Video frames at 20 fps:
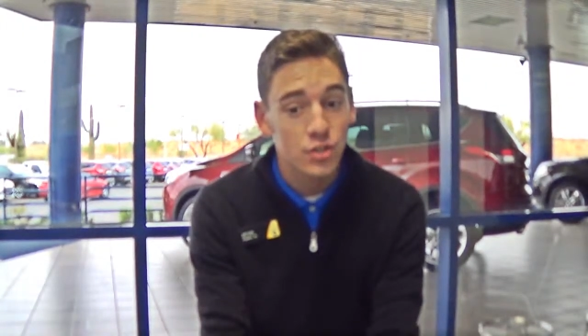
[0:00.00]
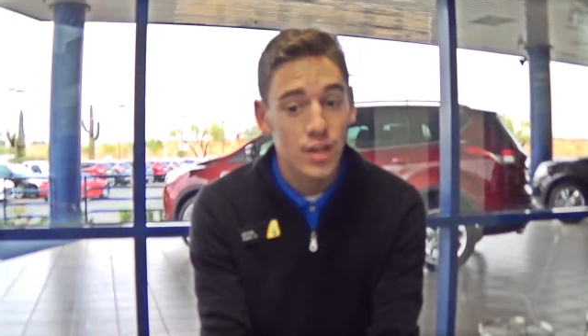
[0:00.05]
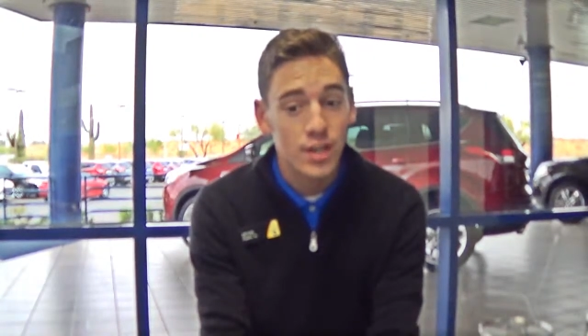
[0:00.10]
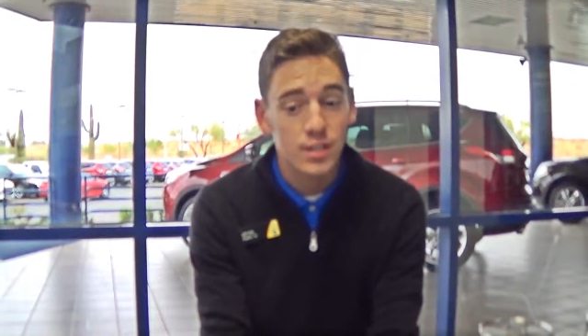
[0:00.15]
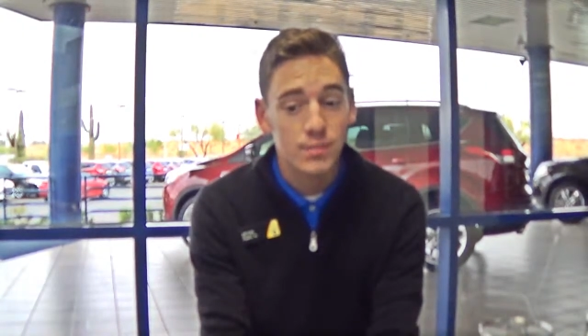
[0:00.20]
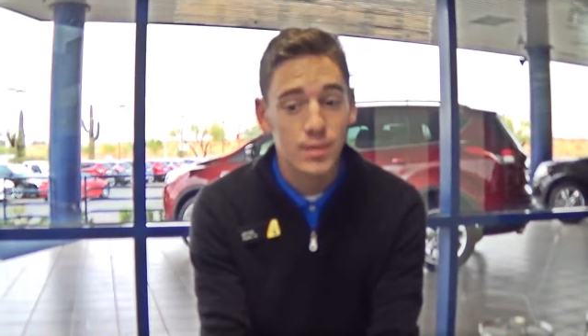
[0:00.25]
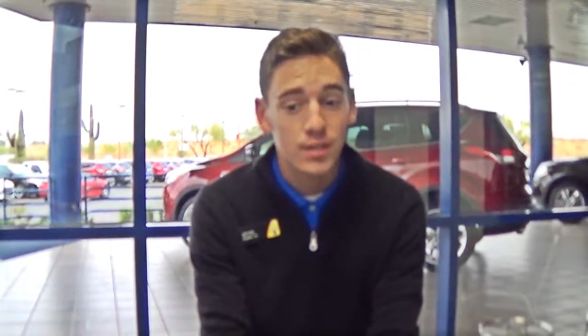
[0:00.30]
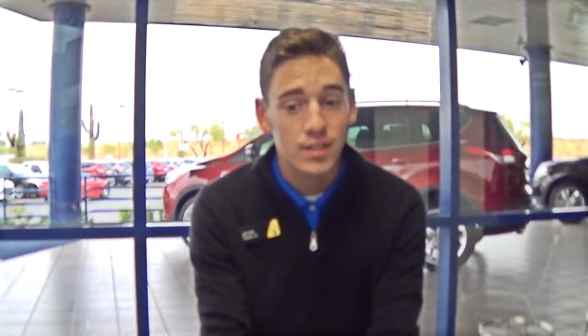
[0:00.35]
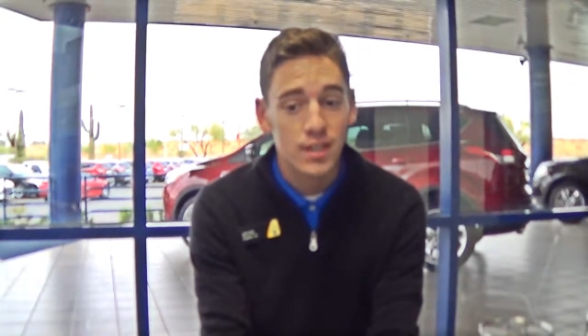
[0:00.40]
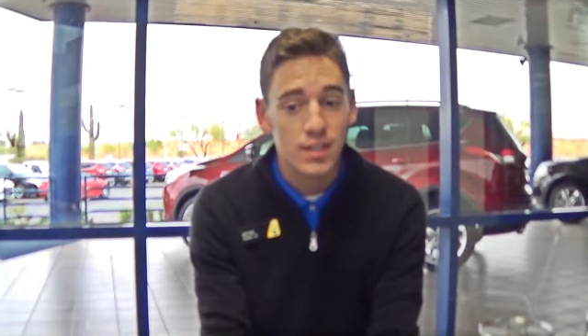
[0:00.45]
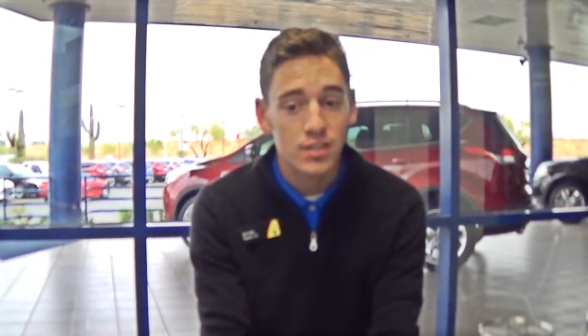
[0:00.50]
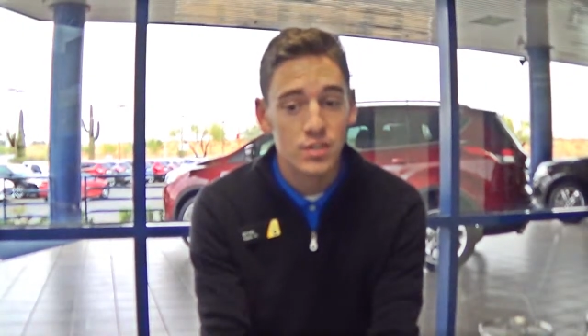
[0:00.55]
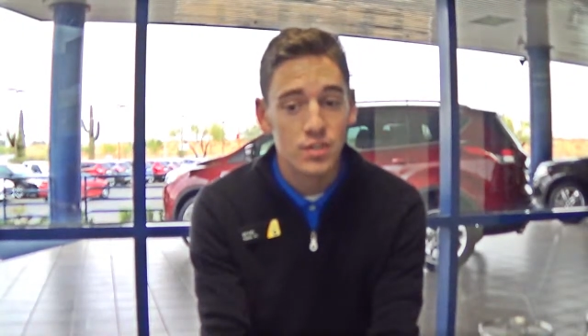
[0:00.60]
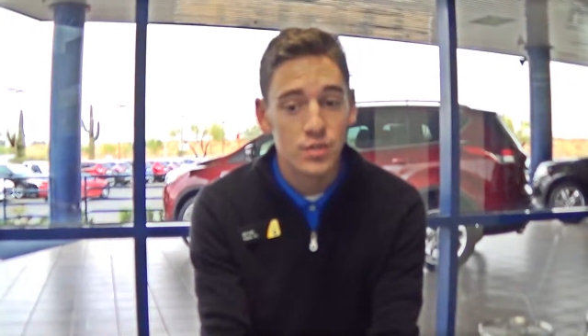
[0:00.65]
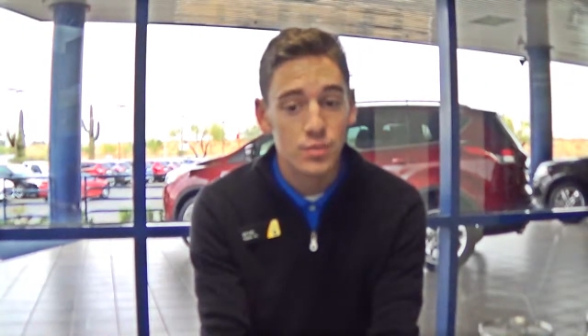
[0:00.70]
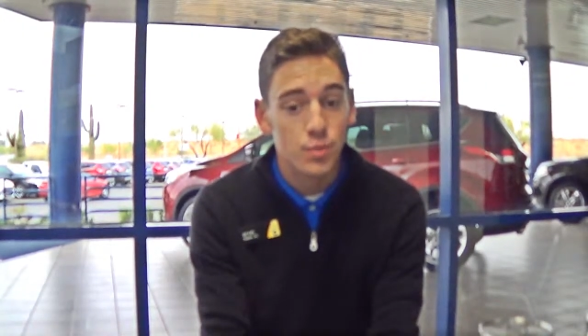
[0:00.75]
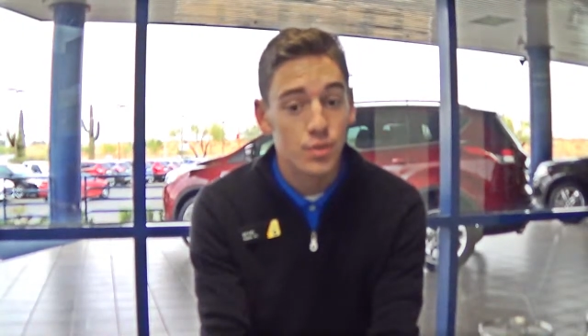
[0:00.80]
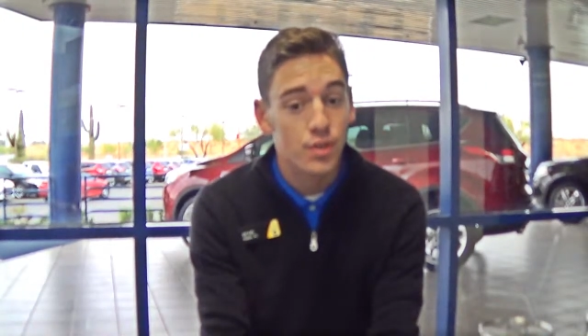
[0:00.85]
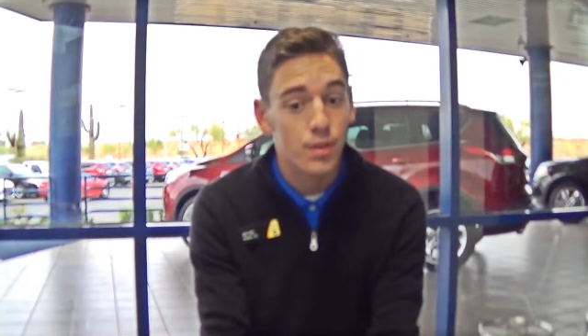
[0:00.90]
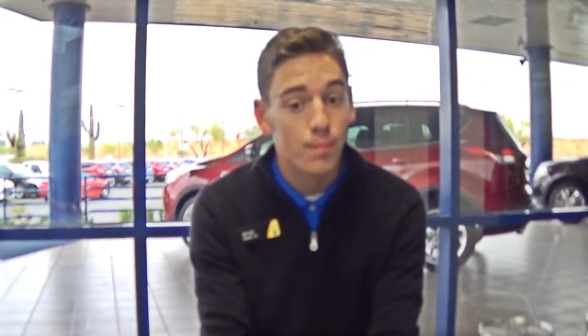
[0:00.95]

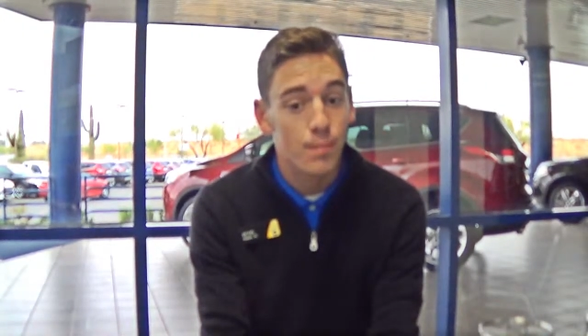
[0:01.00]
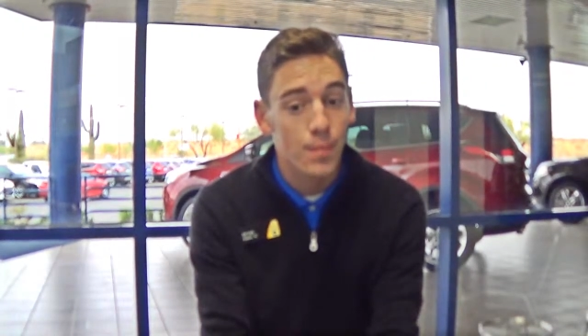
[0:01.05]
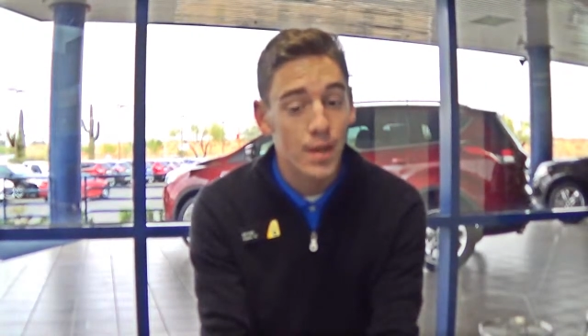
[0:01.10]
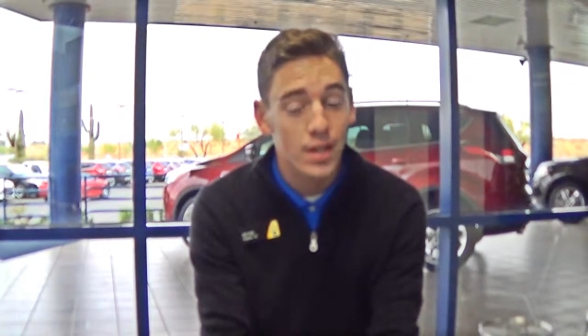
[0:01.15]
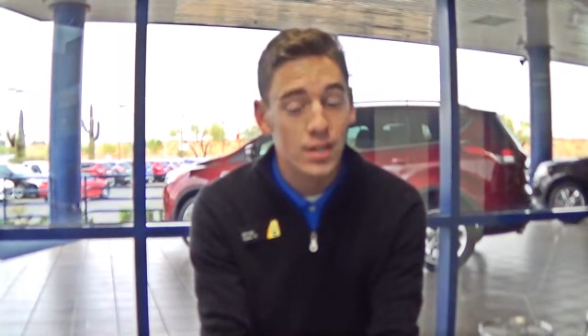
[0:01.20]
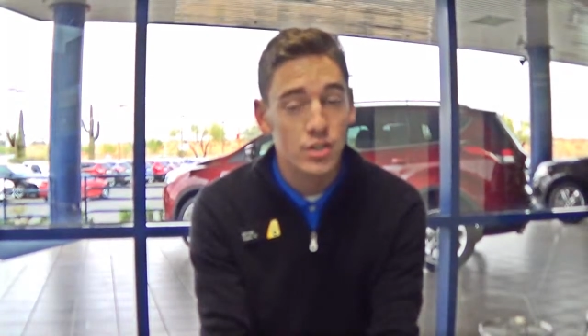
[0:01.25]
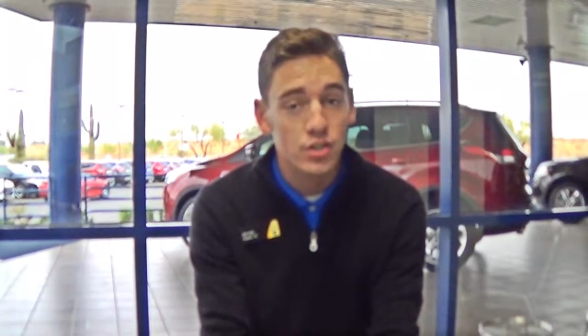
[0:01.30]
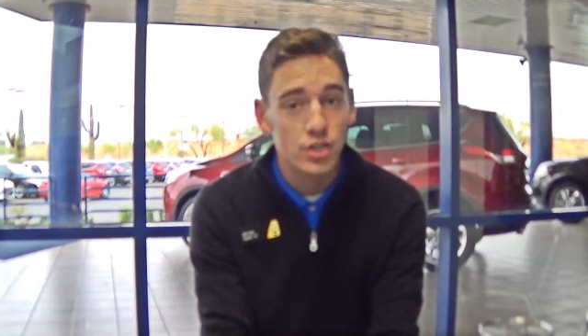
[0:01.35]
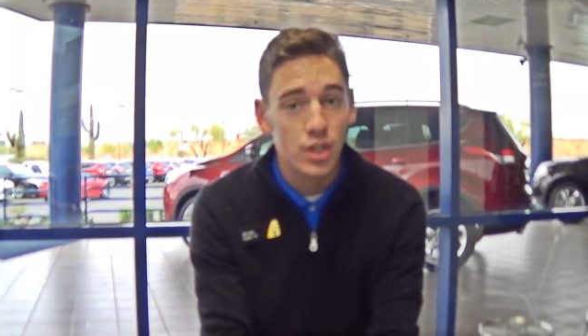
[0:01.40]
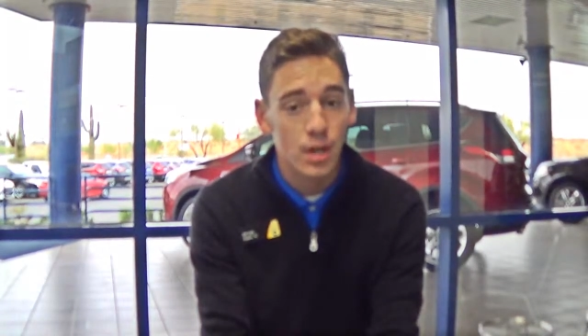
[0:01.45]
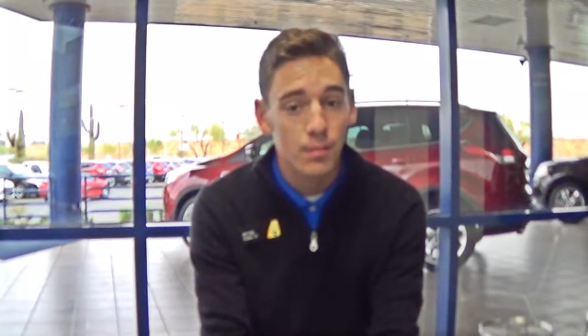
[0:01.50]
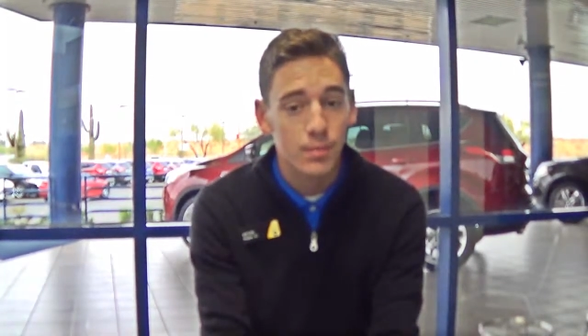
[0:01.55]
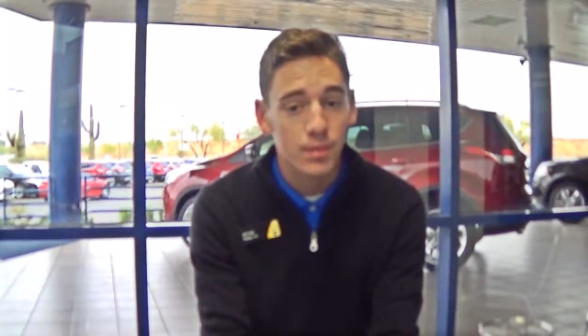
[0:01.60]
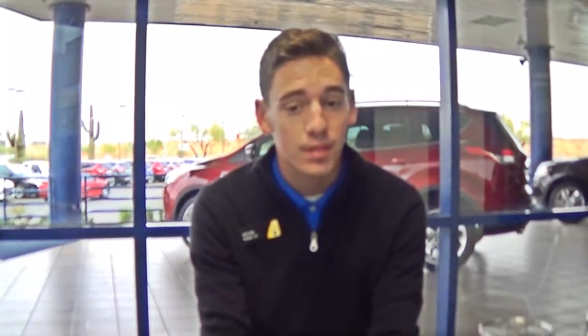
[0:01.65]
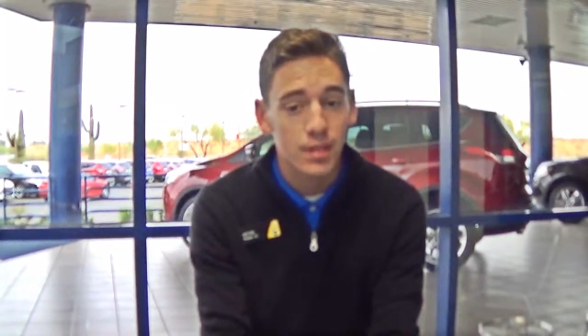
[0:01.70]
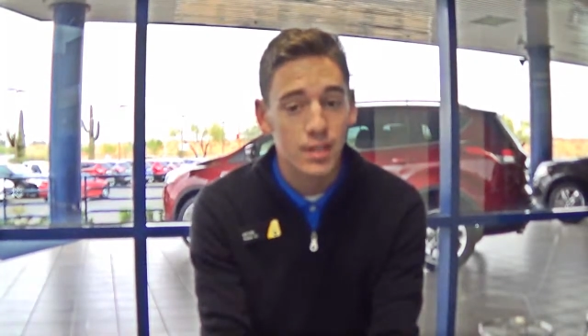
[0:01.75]
expectations with the best shopping